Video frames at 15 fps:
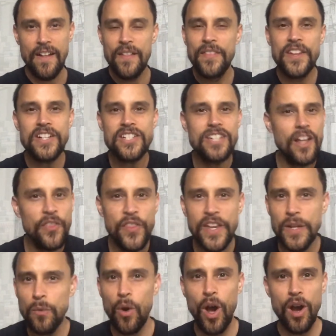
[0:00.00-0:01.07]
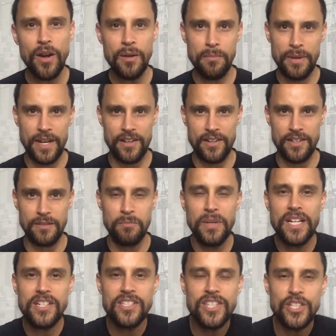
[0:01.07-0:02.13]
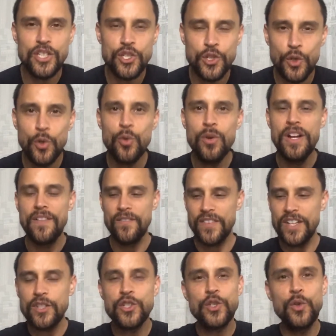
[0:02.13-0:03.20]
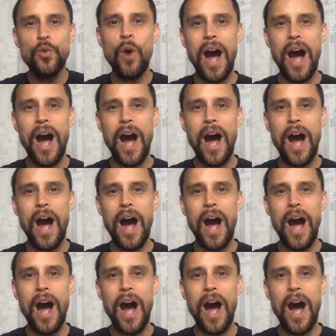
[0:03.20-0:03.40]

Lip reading: There's nothing wrong about it because they're two